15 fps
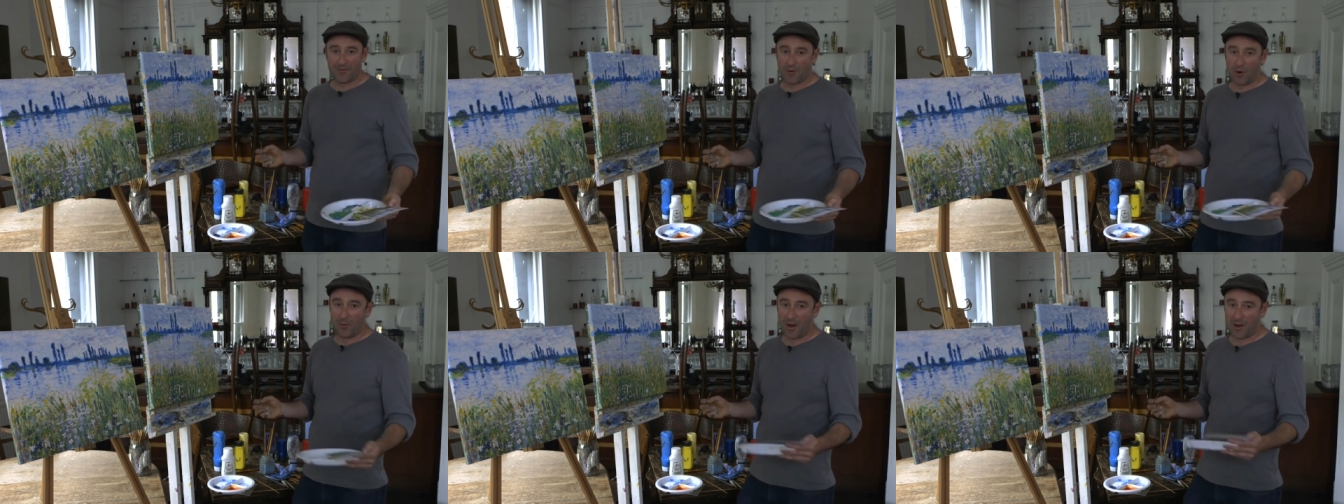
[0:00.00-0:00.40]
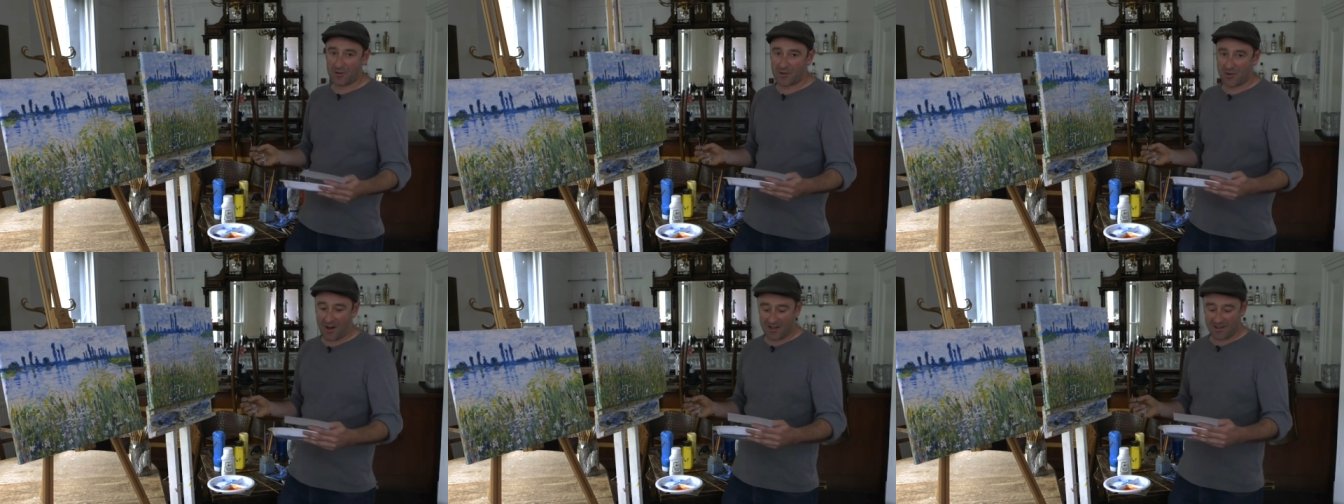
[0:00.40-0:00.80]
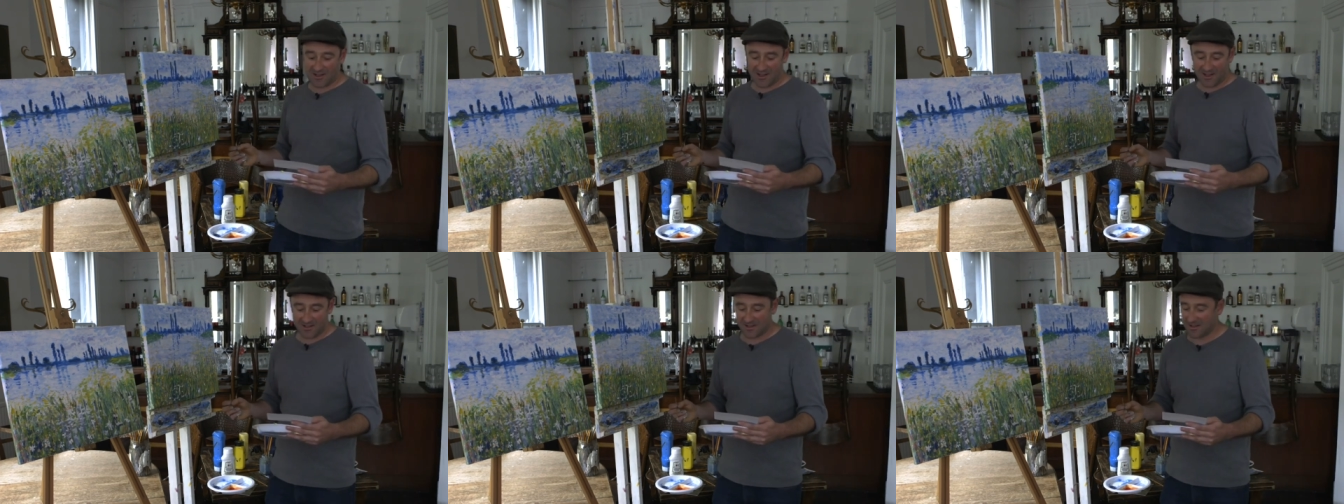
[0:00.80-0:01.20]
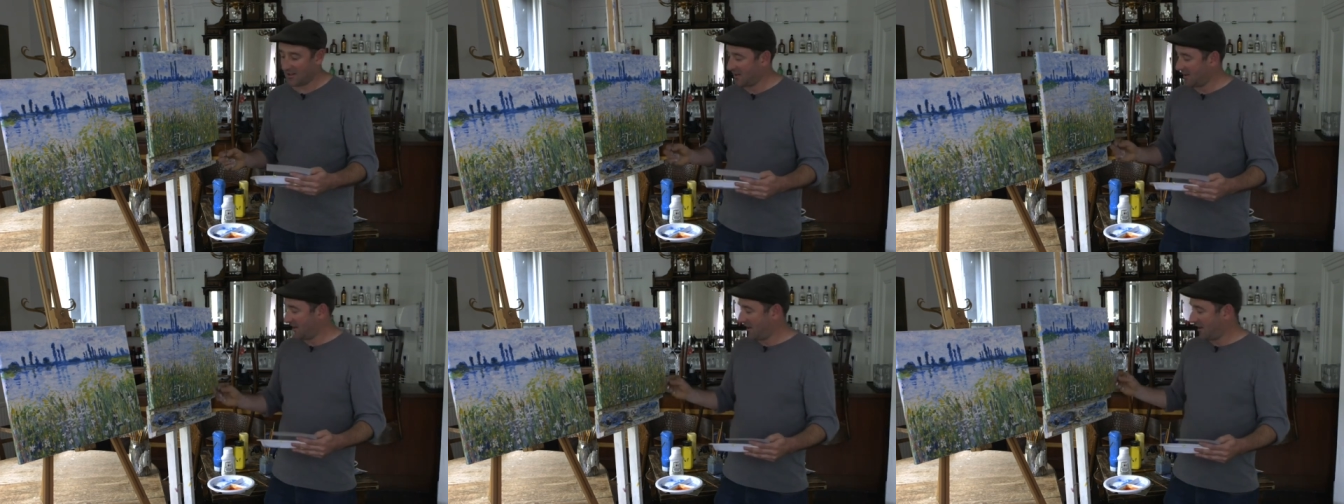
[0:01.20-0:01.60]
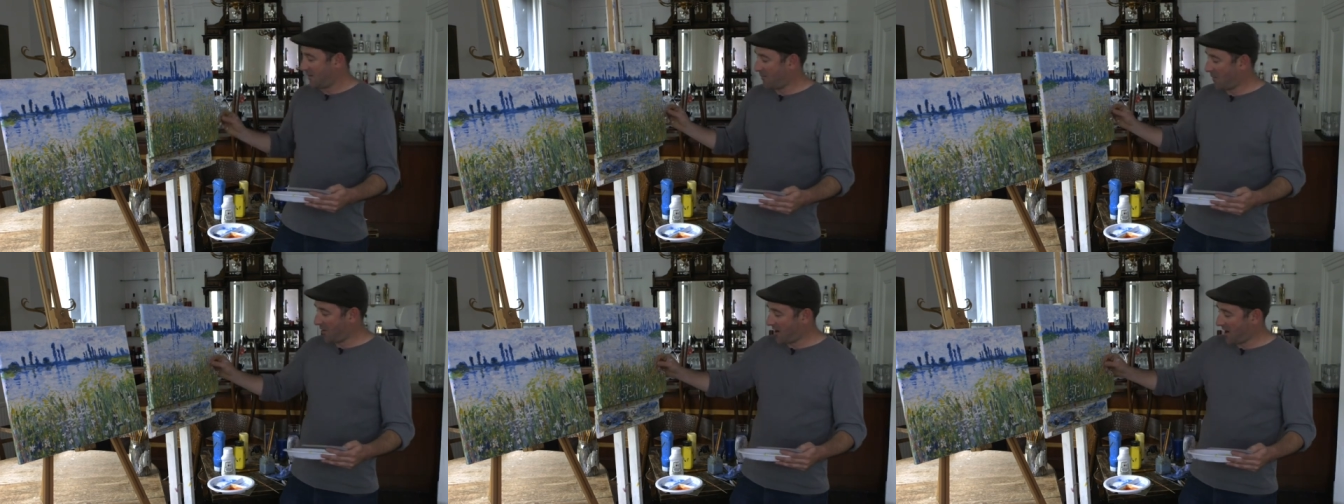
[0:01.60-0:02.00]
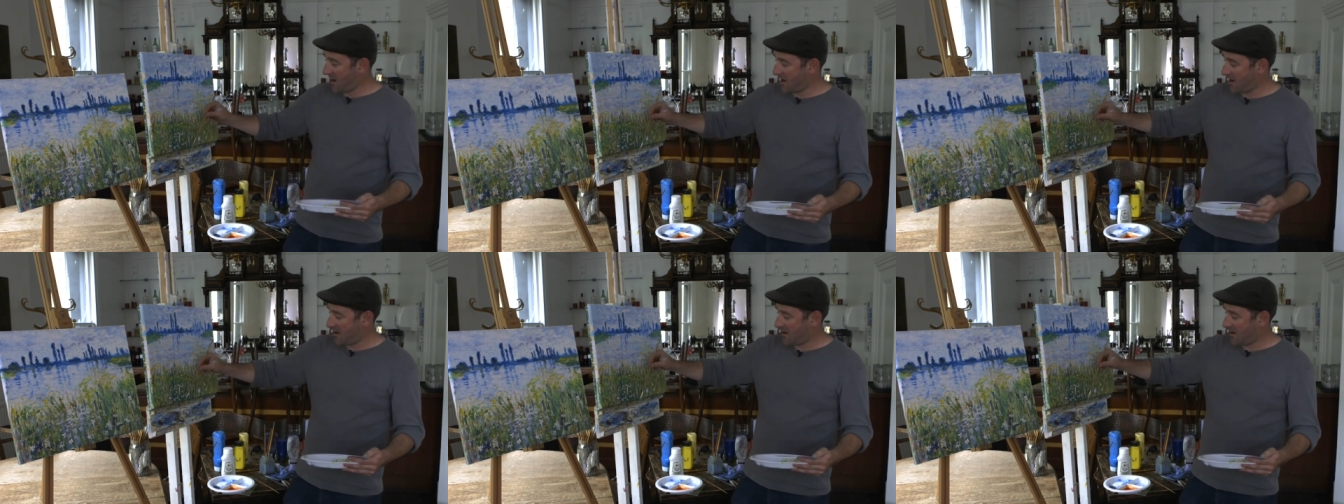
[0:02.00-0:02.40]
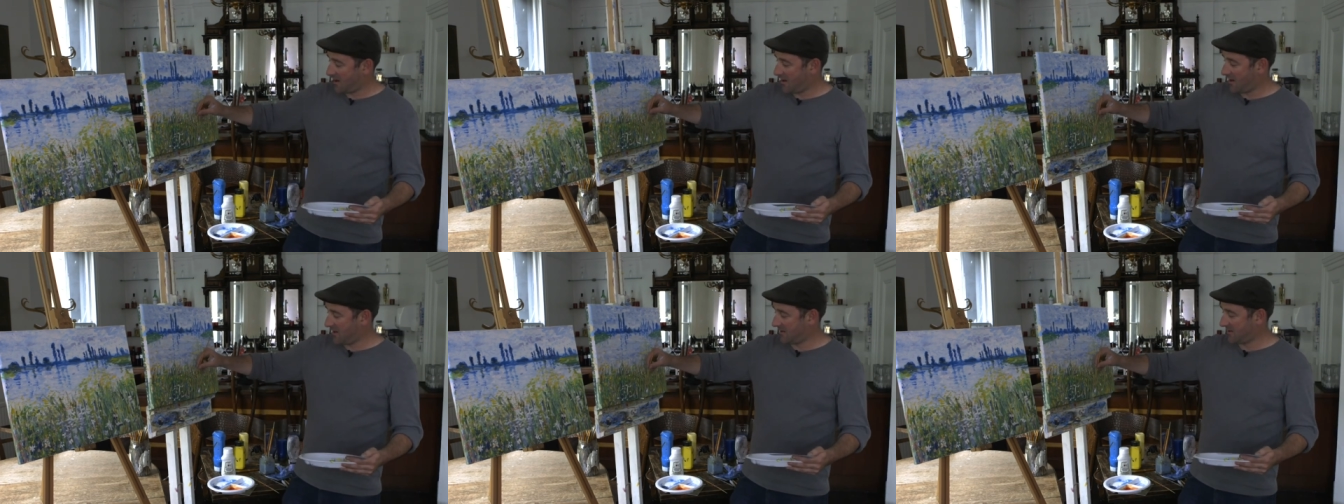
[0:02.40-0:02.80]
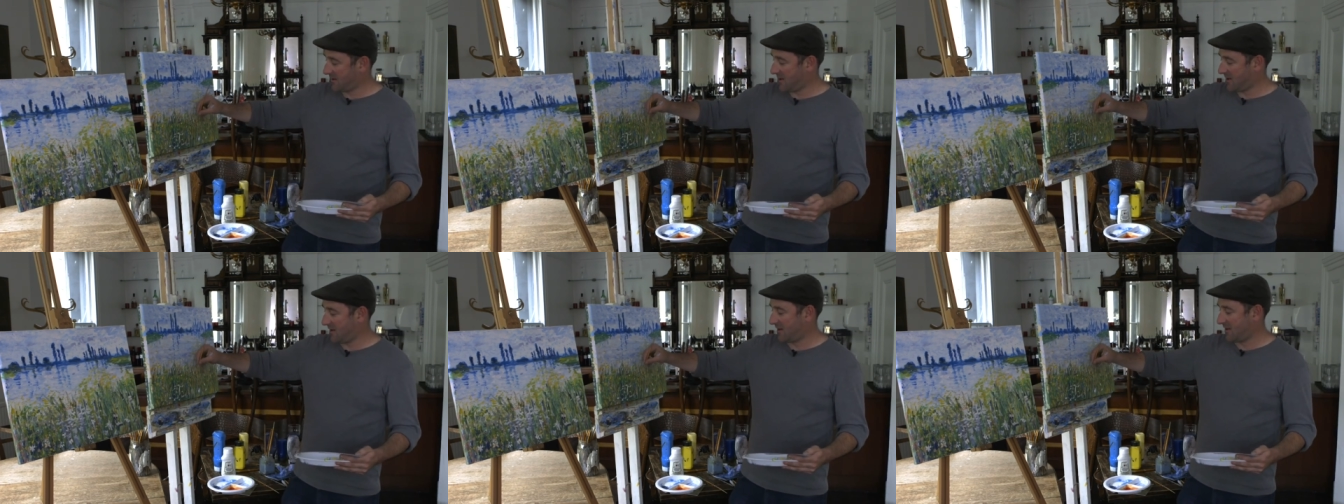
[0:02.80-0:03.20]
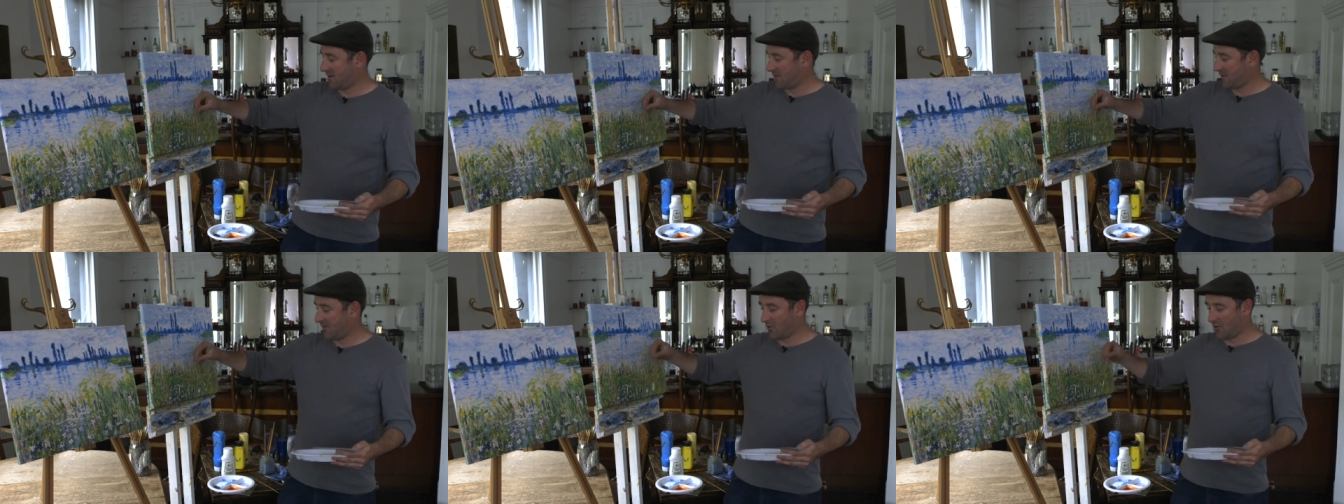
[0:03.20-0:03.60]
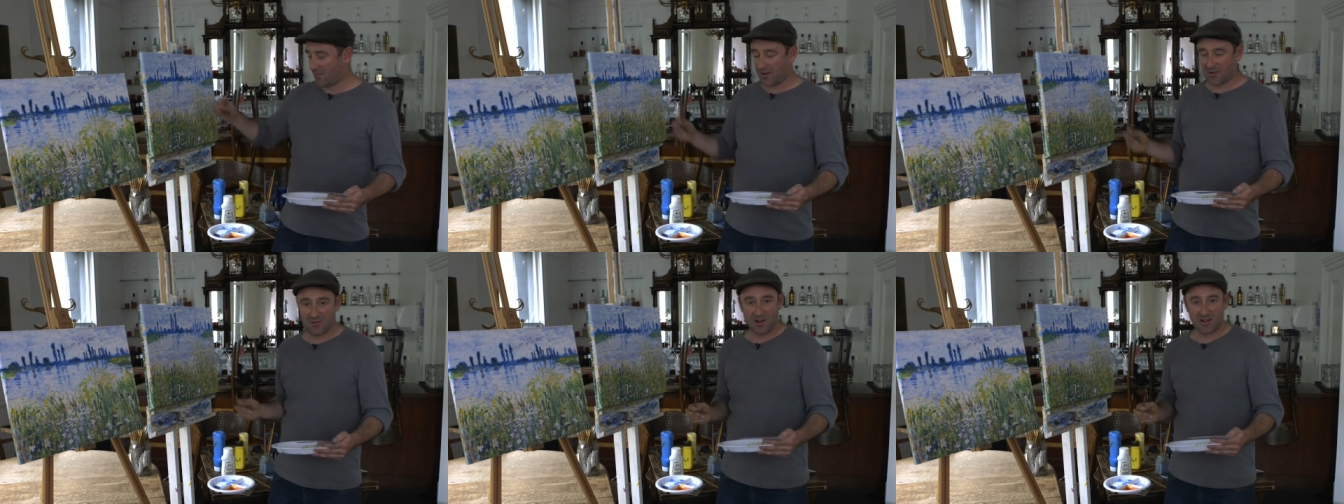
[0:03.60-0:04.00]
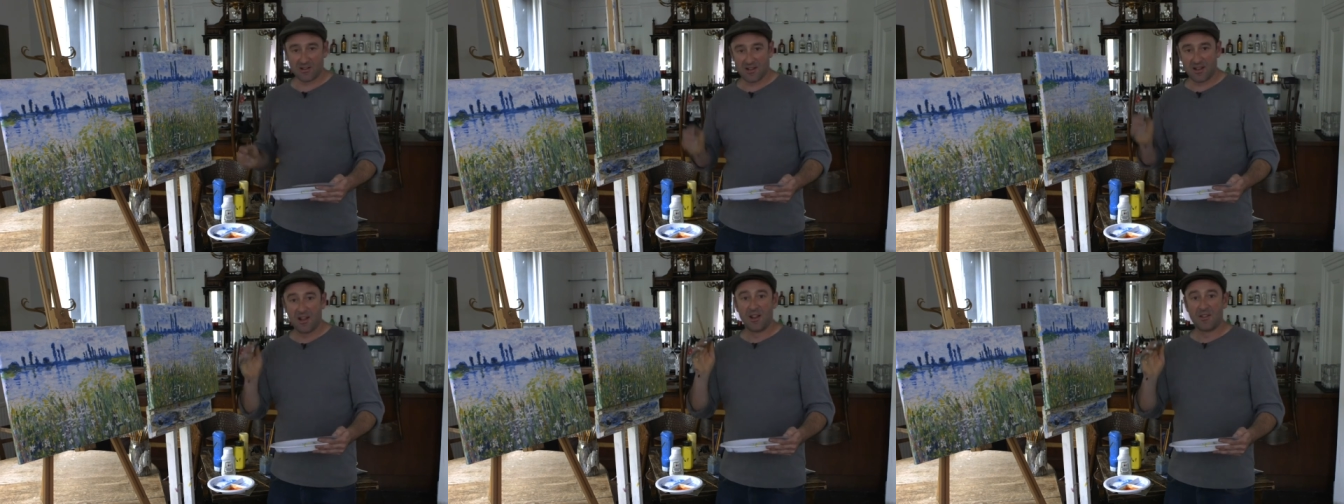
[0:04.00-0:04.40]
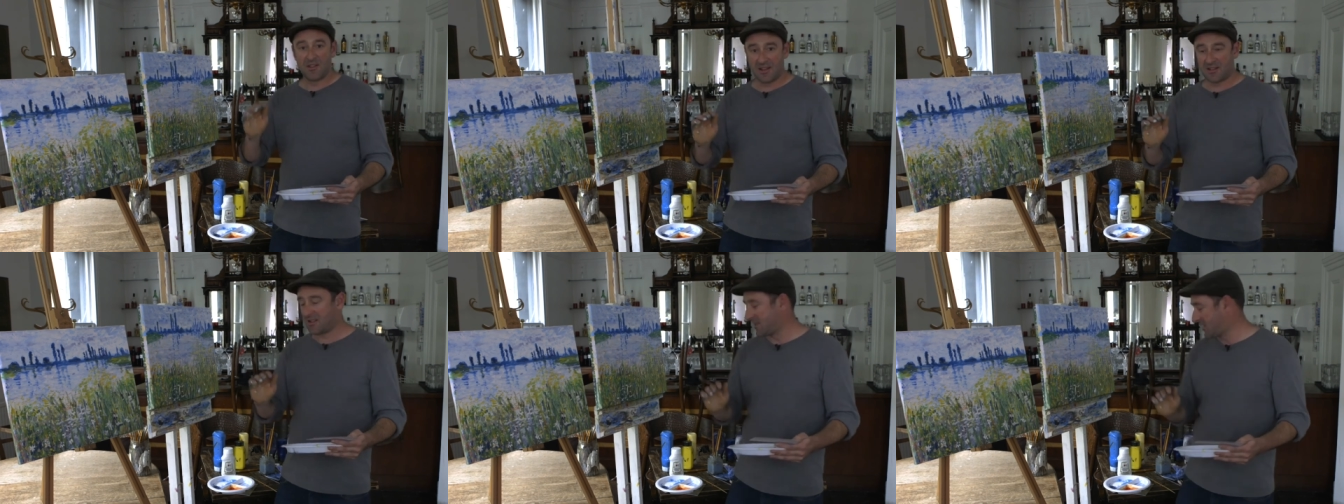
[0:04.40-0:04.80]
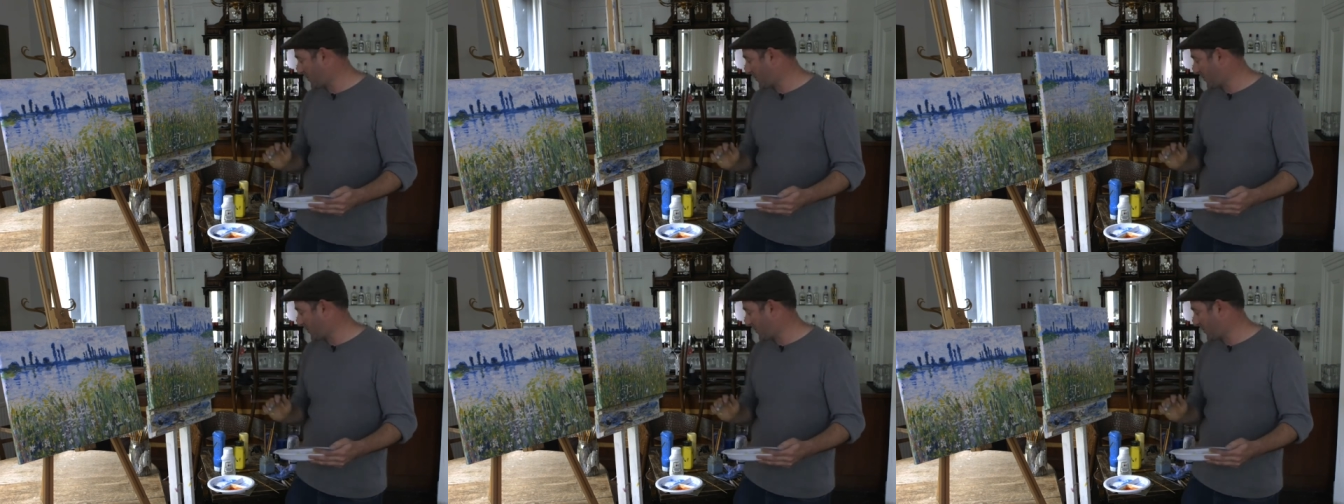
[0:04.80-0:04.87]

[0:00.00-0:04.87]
we've almost cracked it. Monet, easy. We've almost cracked it. This is